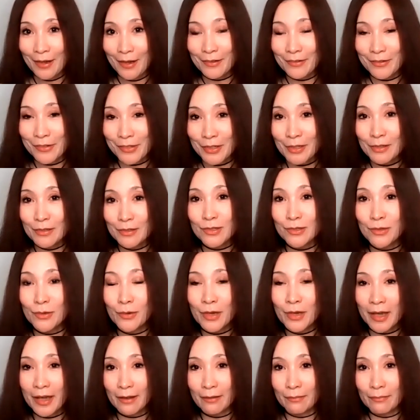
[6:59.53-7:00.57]
And since you
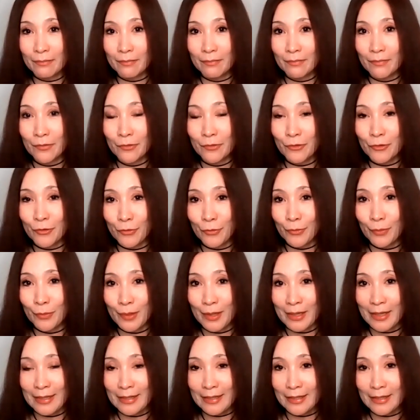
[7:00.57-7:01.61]
came to
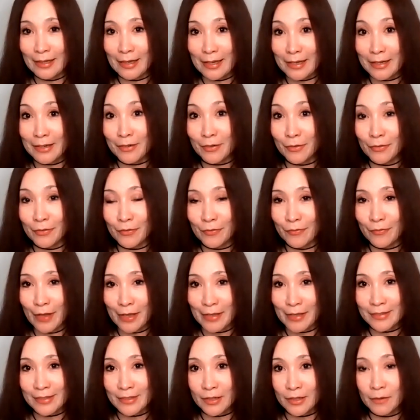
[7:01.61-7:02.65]
be the leader of
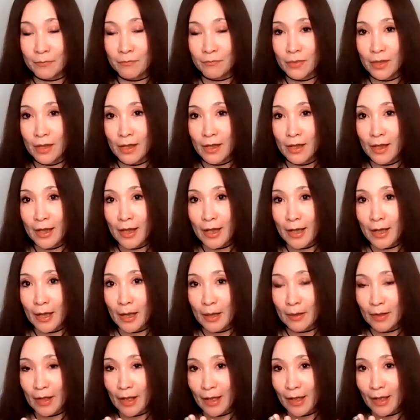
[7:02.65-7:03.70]
Fetzer,
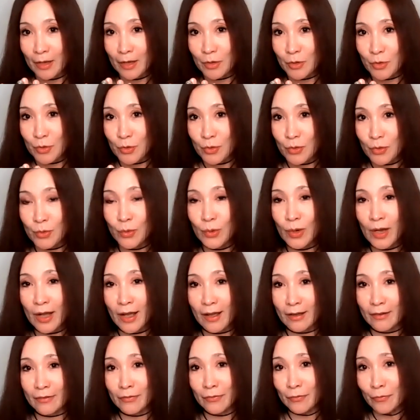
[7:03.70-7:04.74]
and you
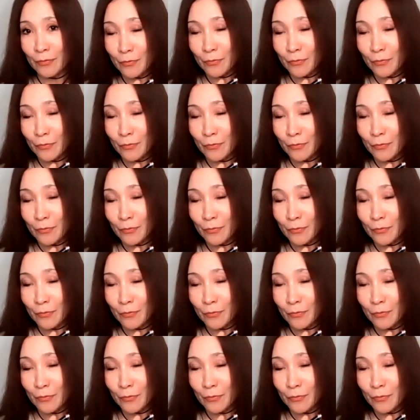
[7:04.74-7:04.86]
have